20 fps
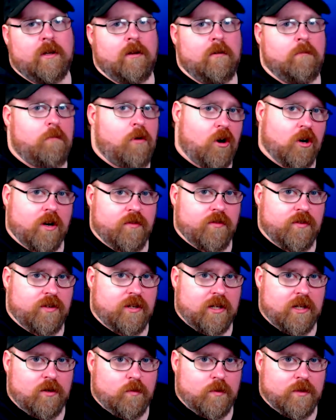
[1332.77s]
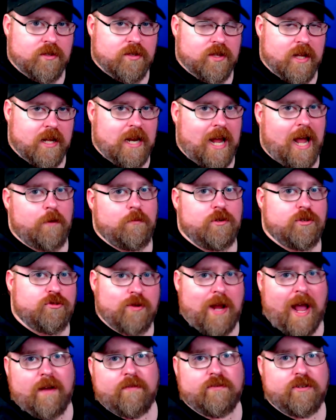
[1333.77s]
Part of the deal was that I would
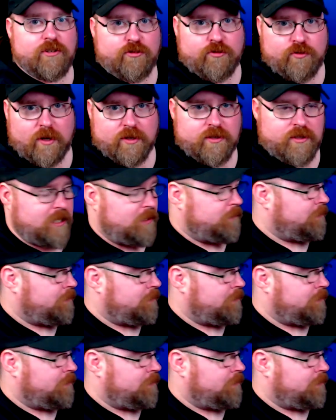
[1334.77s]
have to trust him.